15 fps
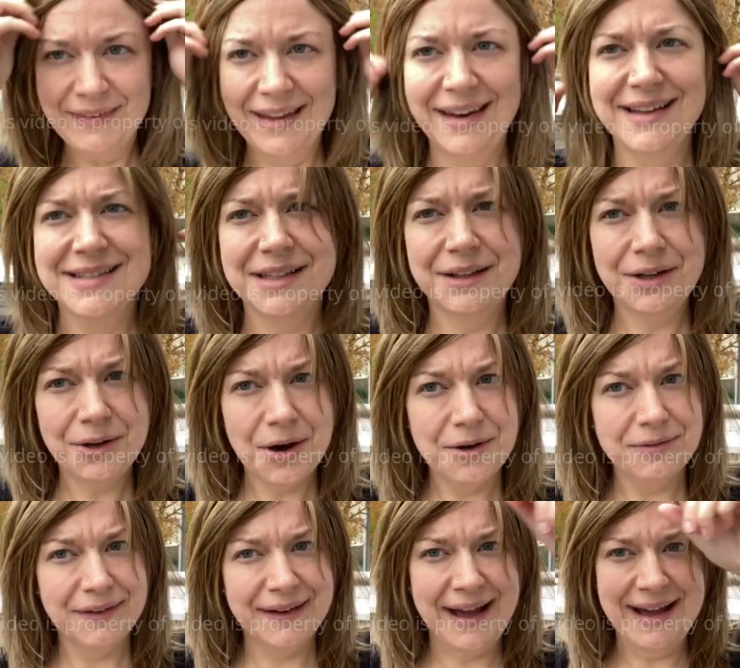It is a little
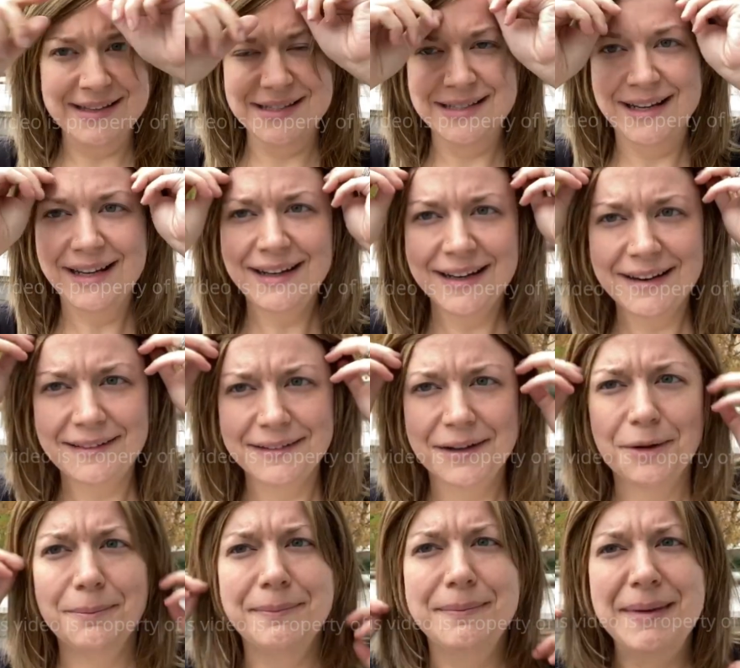overcasted and a
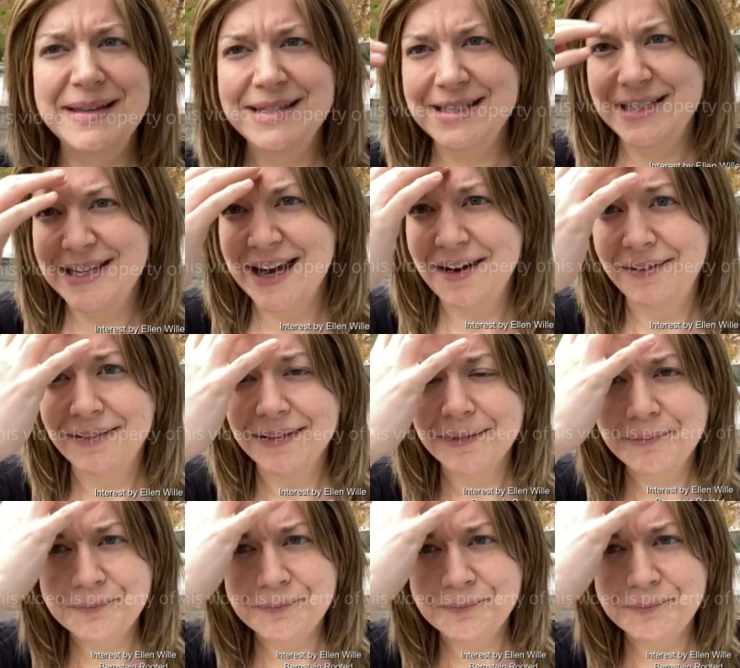little misty out.